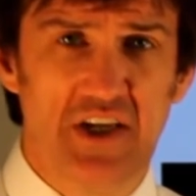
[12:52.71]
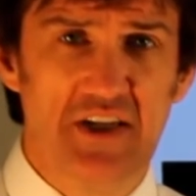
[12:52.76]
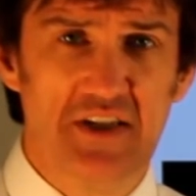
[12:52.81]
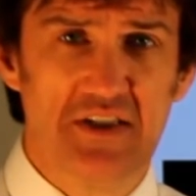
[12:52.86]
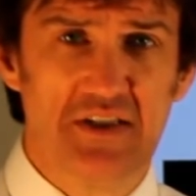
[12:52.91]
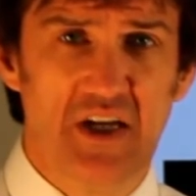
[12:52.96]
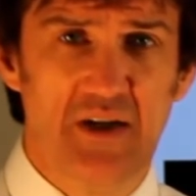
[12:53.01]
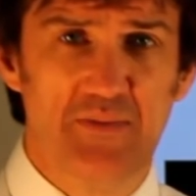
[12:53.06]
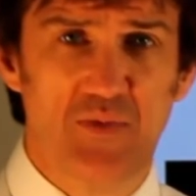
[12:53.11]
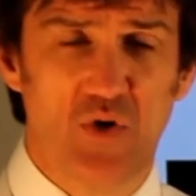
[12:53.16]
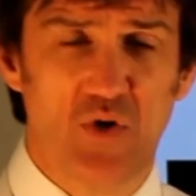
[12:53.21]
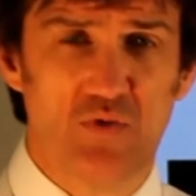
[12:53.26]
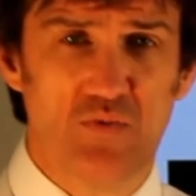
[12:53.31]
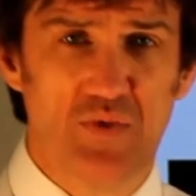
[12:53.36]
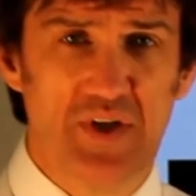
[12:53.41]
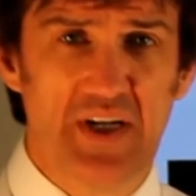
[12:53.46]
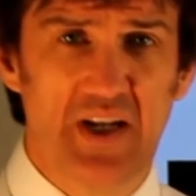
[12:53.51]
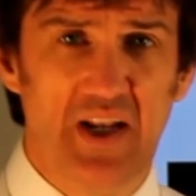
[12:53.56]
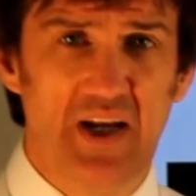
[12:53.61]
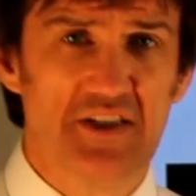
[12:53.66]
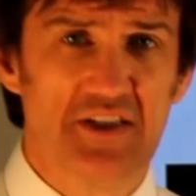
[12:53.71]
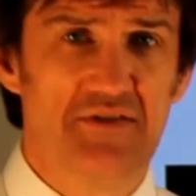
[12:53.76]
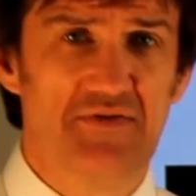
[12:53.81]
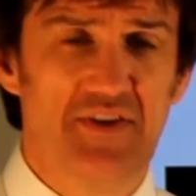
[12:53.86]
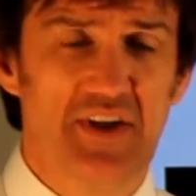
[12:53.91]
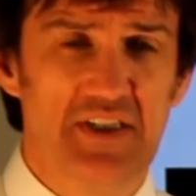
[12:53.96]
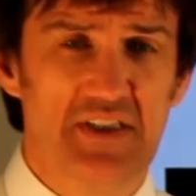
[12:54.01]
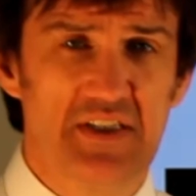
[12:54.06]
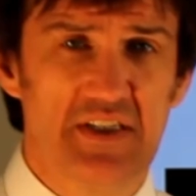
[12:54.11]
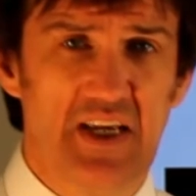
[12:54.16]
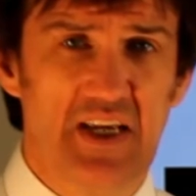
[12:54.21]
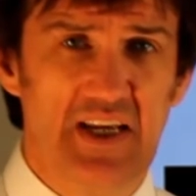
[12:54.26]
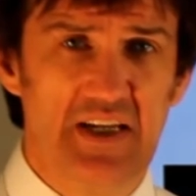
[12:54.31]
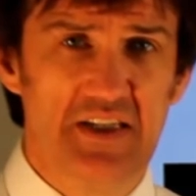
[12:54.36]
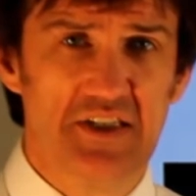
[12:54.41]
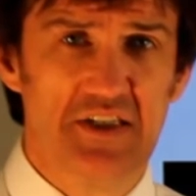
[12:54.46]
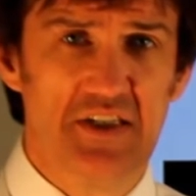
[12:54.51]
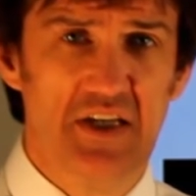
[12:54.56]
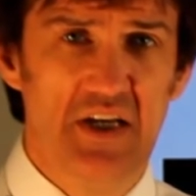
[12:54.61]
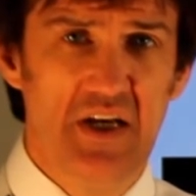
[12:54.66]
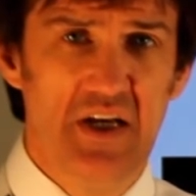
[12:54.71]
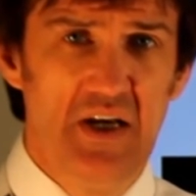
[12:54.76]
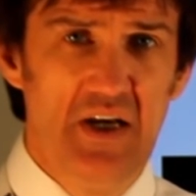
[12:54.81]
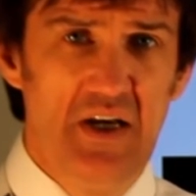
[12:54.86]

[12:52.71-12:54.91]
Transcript: case type or reclassified case